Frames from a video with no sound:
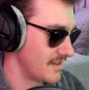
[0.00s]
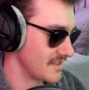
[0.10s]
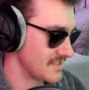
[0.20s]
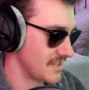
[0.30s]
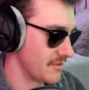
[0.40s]

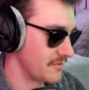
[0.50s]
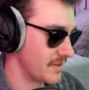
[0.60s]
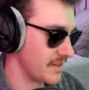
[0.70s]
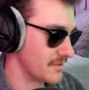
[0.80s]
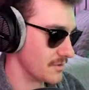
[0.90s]
a sound
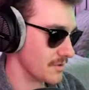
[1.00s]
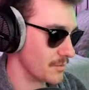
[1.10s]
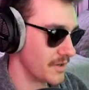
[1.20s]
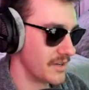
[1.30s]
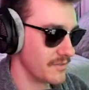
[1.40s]
font or
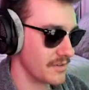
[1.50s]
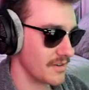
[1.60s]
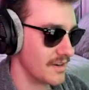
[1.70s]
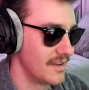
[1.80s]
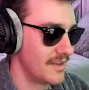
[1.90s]

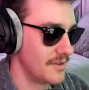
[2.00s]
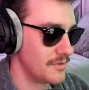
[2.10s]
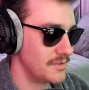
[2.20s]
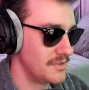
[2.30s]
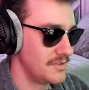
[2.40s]
whatever
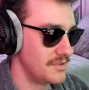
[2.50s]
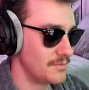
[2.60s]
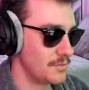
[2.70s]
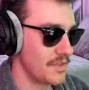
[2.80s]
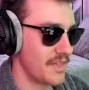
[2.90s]

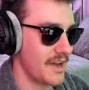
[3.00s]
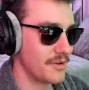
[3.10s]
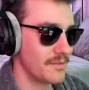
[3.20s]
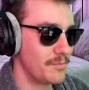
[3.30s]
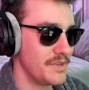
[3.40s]

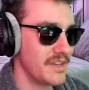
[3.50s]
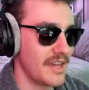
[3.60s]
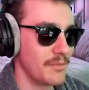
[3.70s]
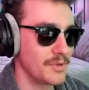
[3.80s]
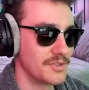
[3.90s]
without being
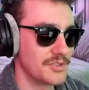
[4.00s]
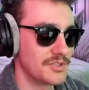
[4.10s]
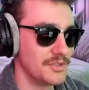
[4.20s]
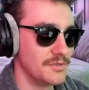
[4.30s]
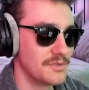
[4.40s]
able to
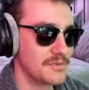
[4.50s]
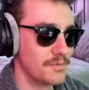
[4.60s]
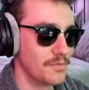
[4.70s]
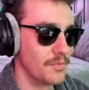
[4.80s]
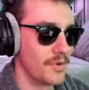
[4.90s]
choose
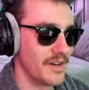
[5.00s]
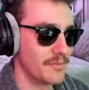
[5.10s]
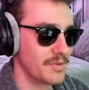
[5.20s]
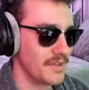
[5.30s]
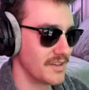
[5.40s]

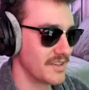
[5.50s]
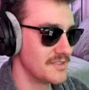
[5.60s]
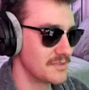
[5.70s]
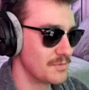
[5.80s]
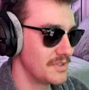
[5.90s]
what
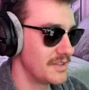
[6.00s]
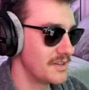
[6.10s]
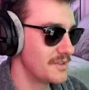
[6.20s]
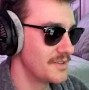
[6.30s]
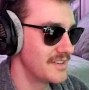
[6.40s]
plugins we
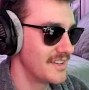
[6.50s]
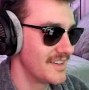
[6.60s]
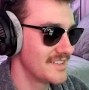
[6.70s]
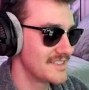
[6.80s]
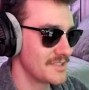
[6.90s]
load.
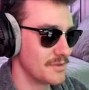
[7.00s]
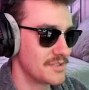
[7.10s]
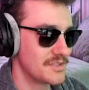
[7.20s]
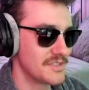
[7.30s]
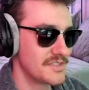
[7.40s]
So
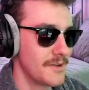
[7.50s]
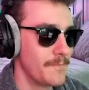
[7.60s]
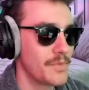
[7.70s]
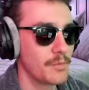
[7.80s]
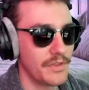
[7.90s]
it's just
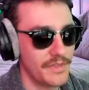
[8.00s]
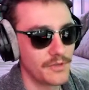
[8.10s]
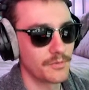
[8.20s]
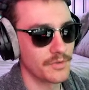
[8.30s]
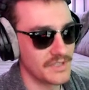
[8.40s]

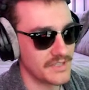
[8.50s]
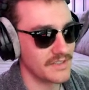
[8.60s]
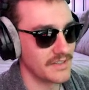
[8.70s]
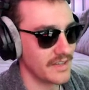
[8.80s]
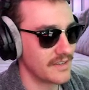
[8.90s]
within
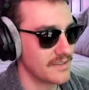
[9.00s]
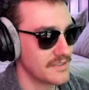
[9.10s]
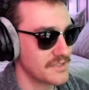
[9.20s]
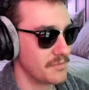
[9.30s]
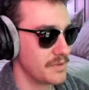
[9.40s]
reason. Like
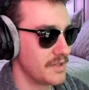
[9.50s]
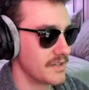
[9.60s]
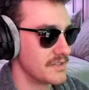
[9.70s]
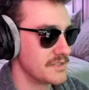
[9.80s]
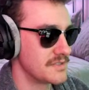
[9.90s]
some
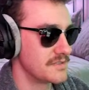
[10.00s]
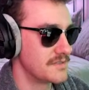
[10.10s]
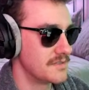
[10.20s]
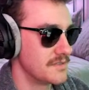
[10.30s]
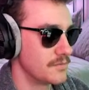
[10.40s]
plugins
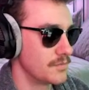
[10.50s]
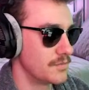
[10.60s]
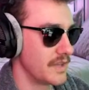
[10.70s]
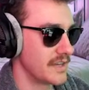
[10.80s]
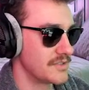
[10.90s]

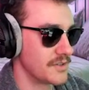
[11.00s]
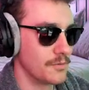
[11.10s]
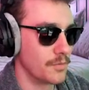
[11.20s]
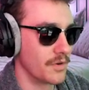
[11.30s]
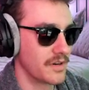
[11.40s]
like
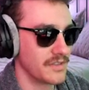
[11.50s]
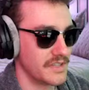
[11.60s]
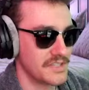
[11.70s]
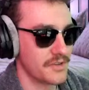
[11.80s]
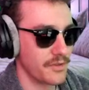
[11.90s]
don't work
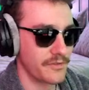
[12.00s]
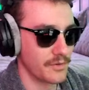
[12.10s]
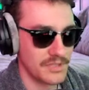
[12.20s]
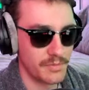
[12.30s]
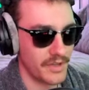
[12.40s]
unless they're the
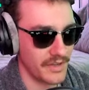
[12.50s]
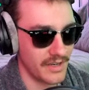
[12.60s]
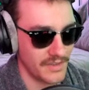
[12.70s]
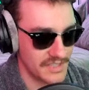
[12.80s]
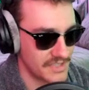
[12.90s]
first
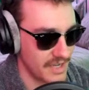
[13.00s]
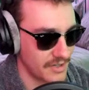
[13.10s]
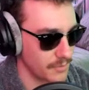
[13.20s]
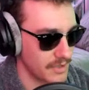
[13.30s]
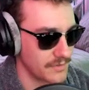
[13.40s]
plugin on the
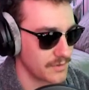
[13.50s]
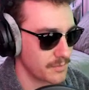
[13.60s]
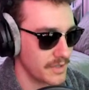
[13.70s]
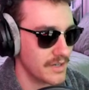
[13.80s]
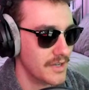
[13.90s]
stack or whatever,
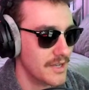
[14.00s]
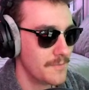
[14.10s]
but